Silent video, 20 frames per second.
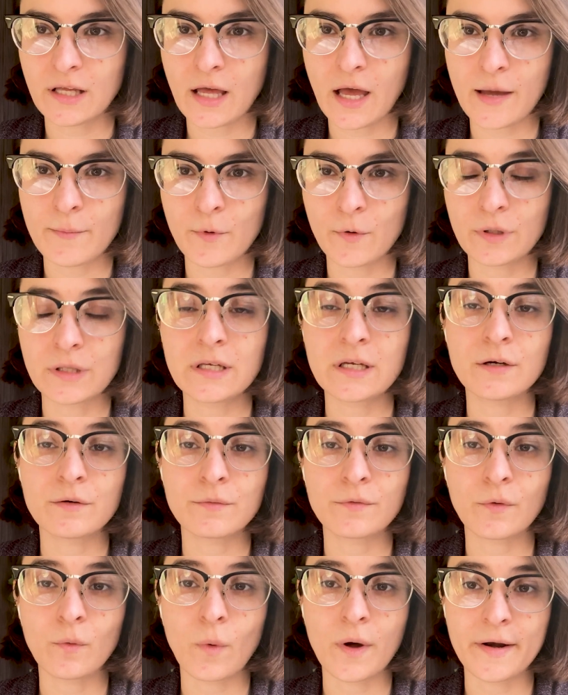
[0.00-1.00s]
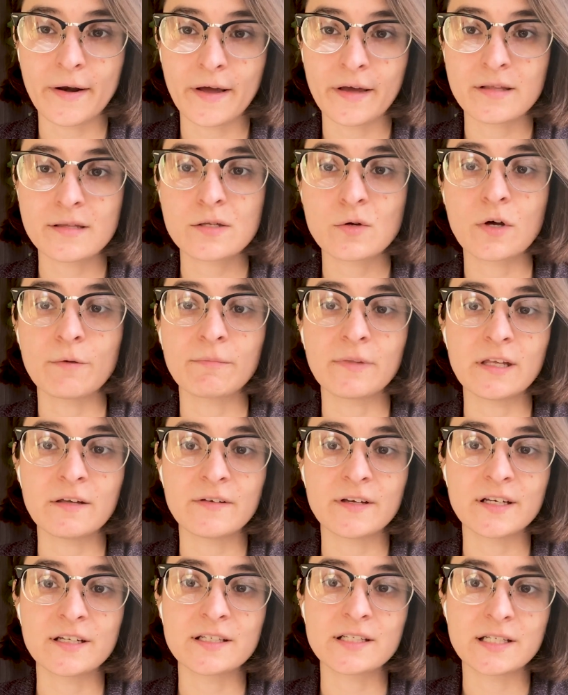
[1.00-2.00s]
I'm only here for one night, so I'm
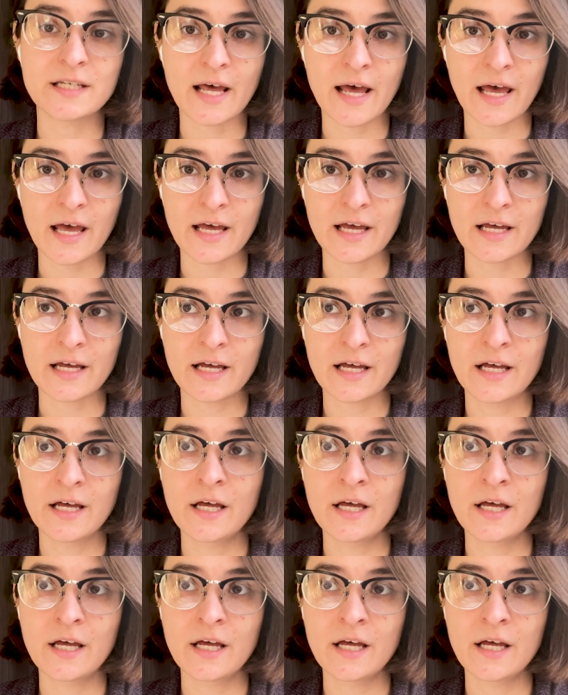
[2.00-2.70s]
leaving today